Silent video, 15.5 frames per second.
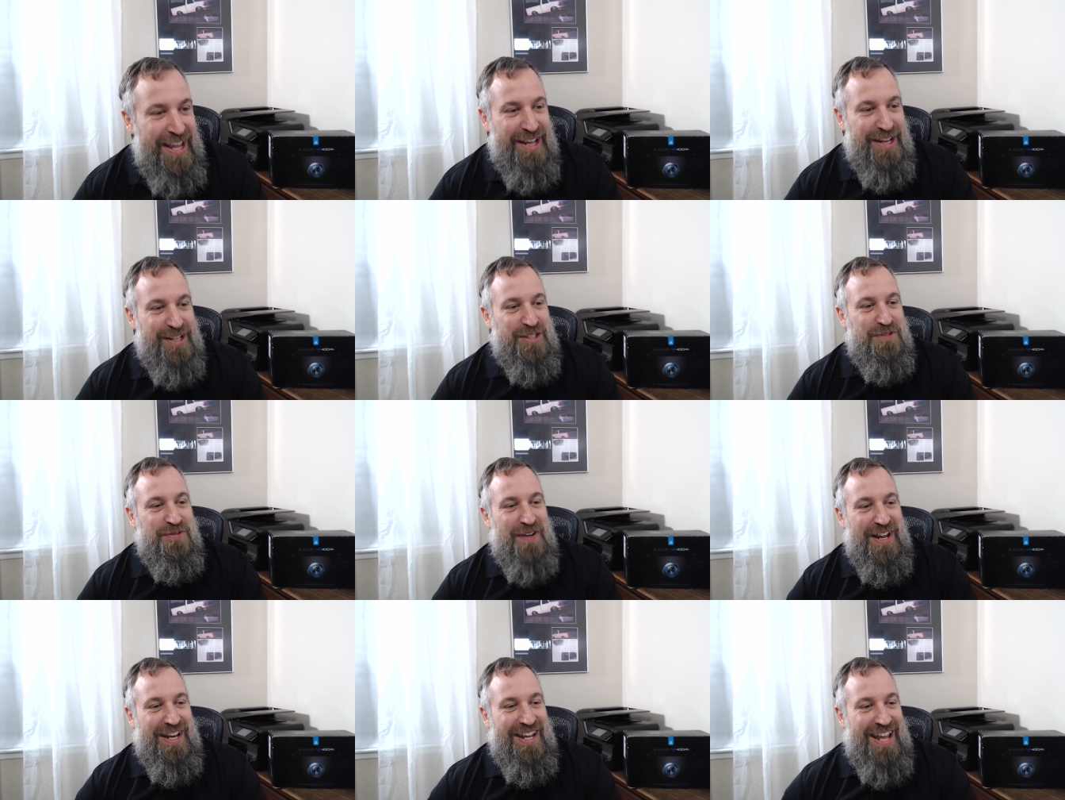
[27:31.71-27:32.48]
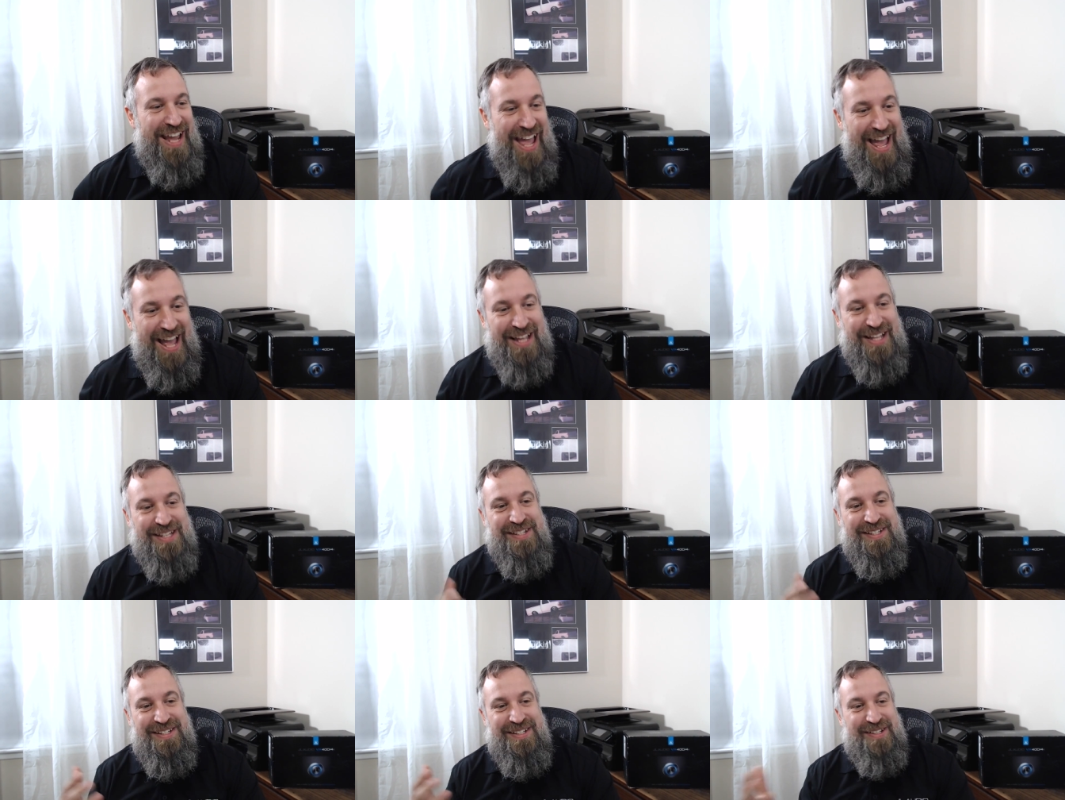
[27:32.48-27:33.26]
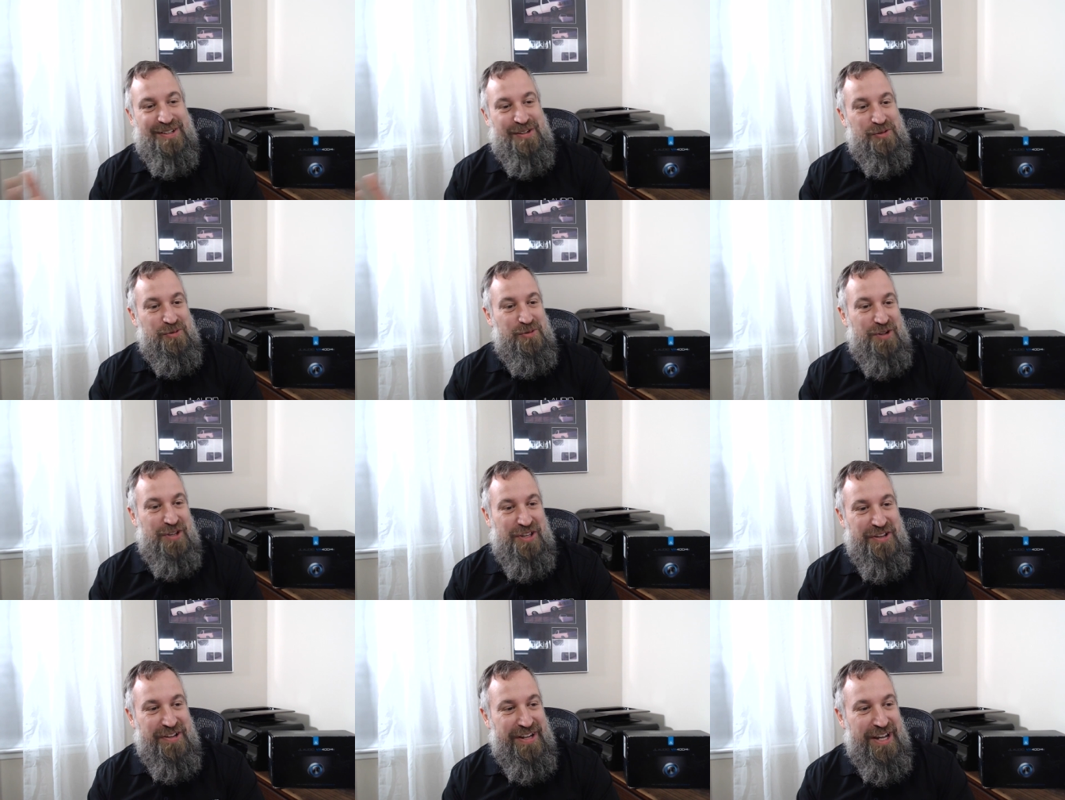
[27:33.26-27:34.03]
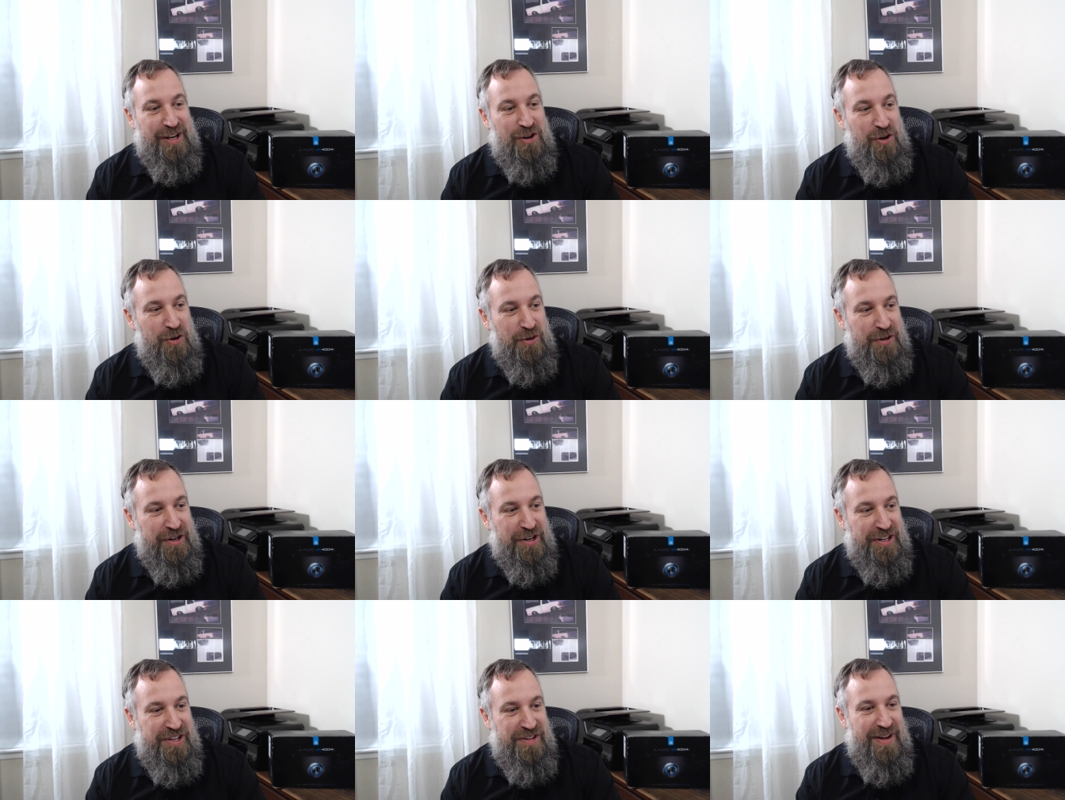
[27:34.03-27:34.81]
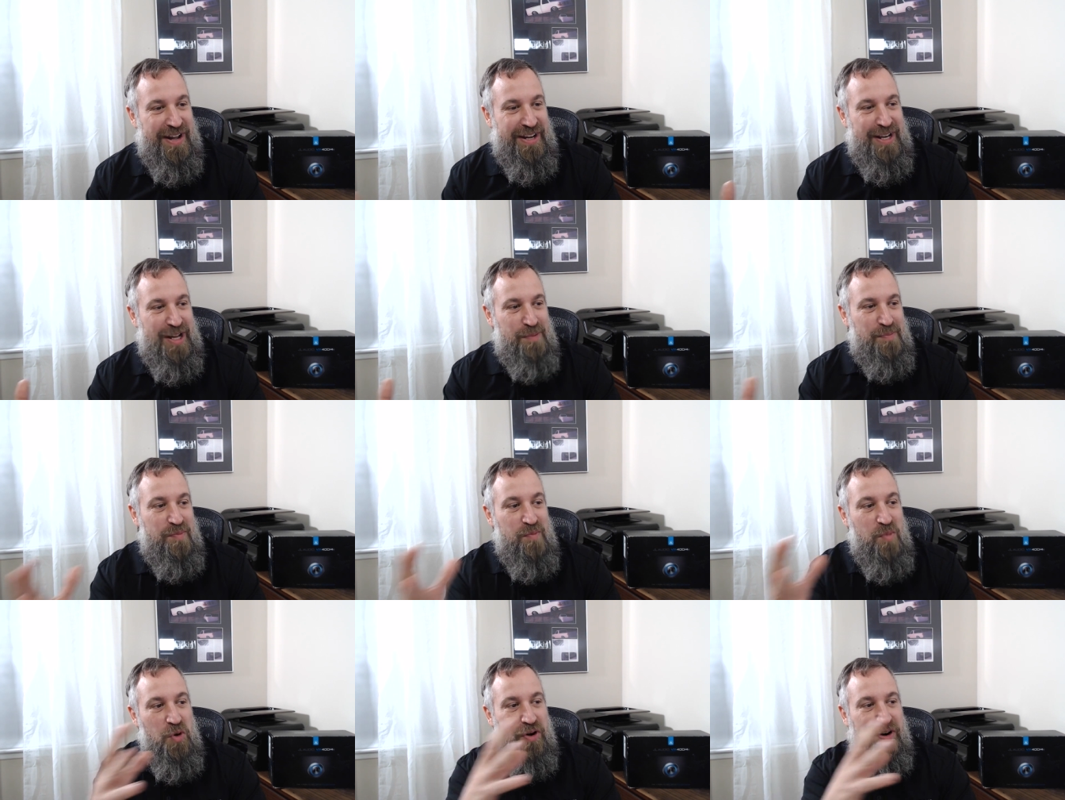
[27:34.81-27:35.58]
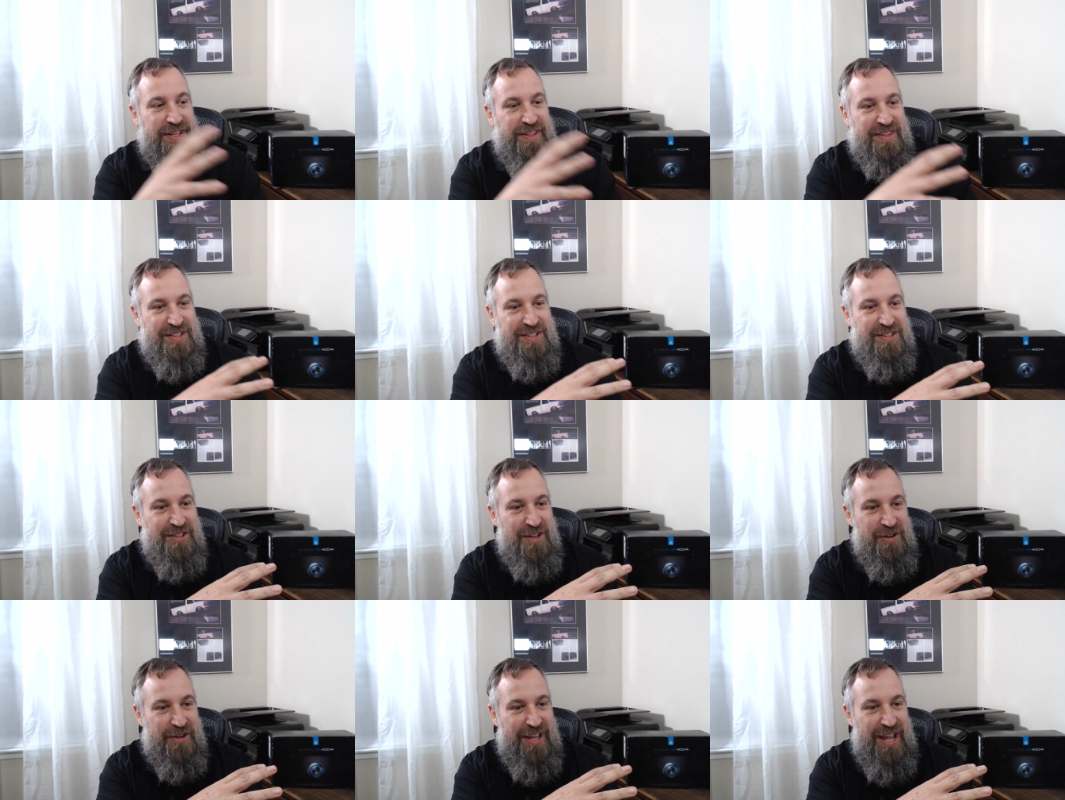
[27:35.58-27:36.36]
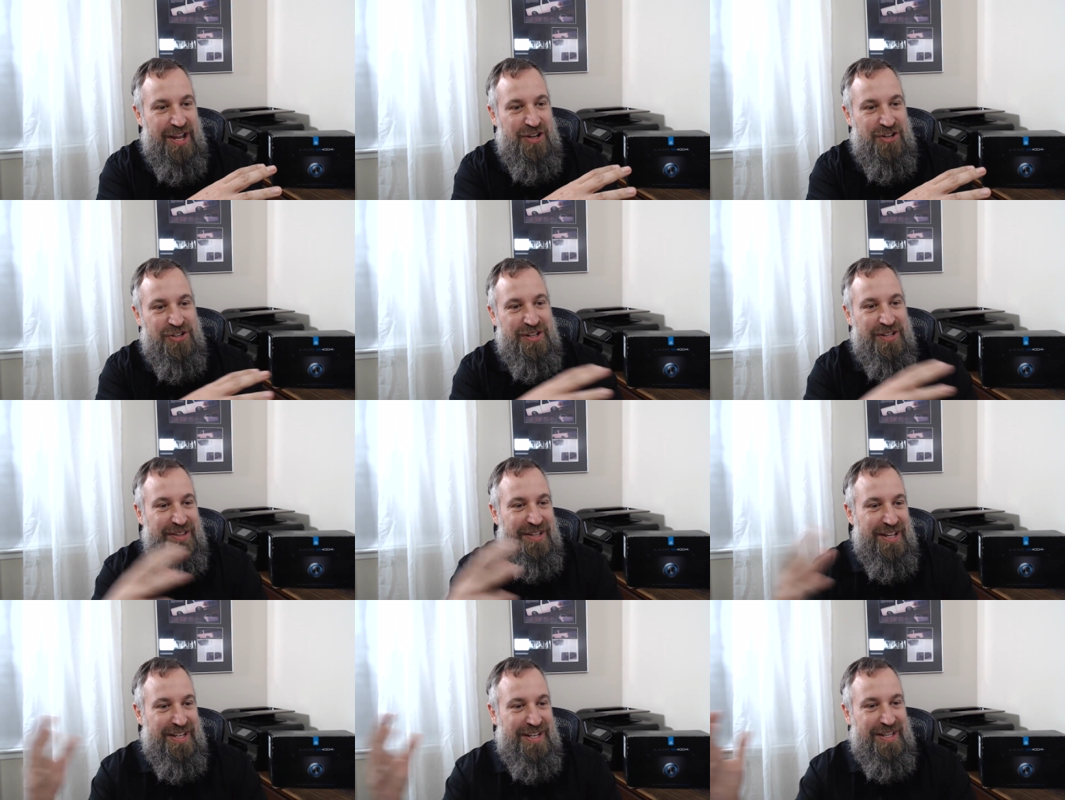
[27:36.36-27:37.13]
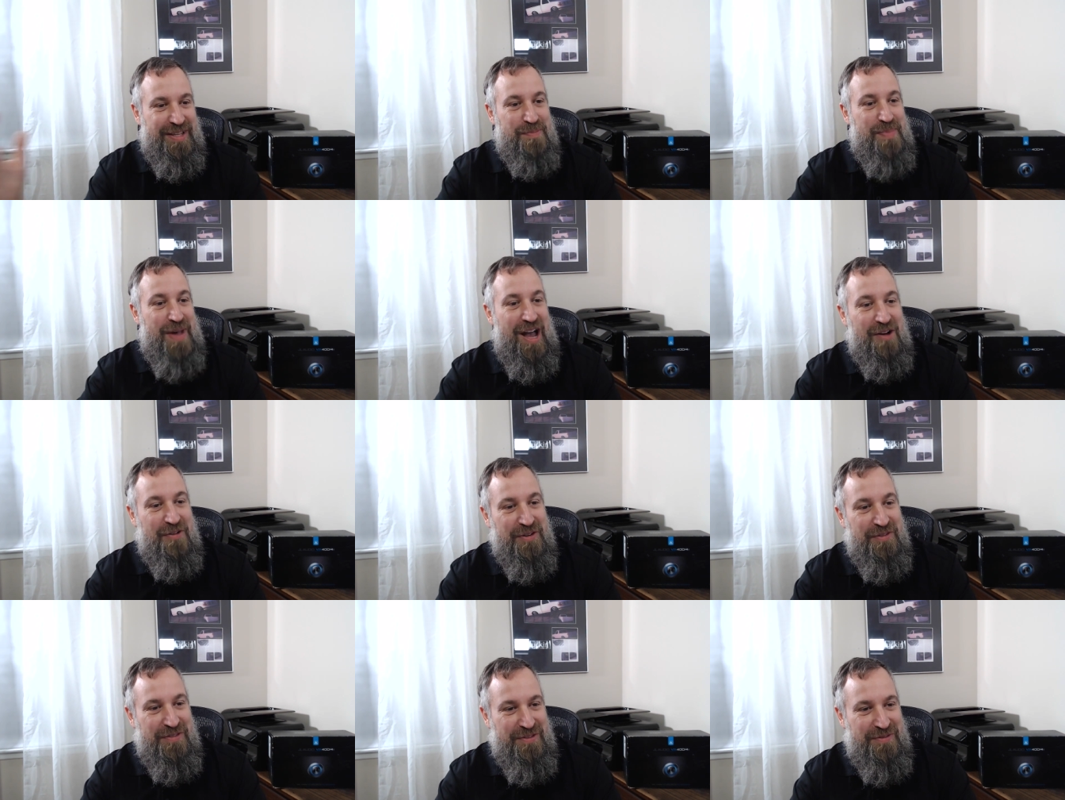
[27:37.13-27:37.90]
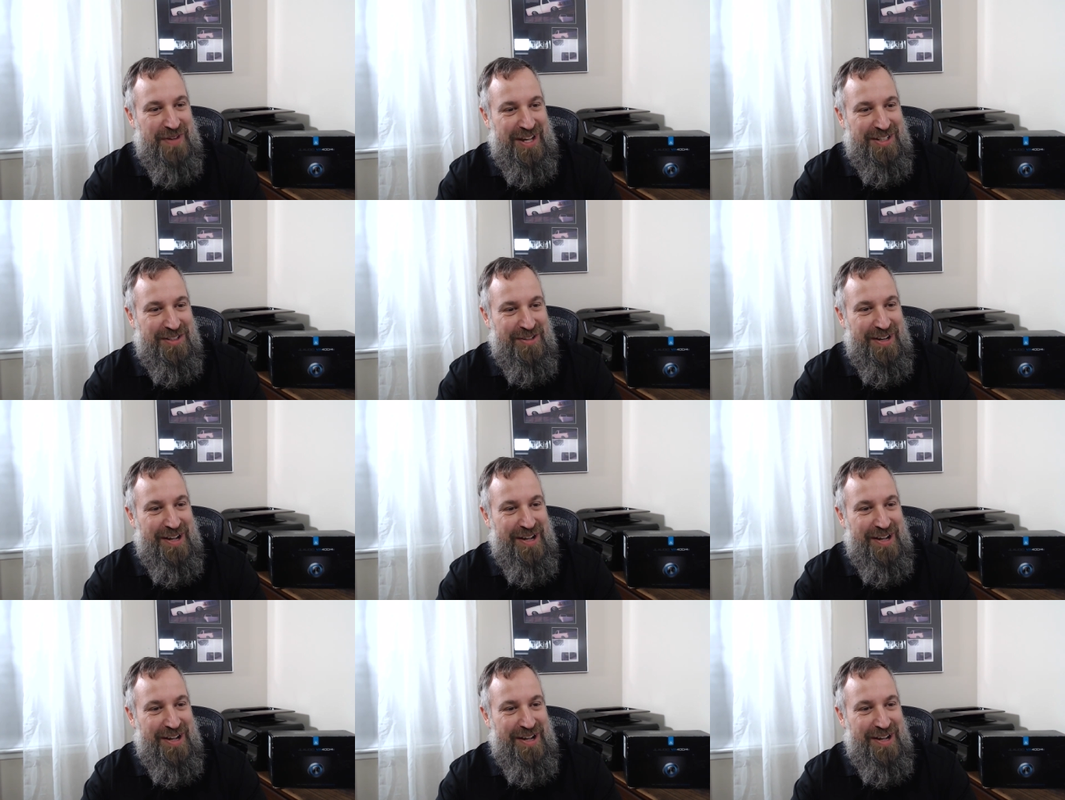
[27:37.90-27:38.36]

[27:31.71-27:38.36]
And it's funny, as you get older, you end up more in this location than in the bow of the vessel.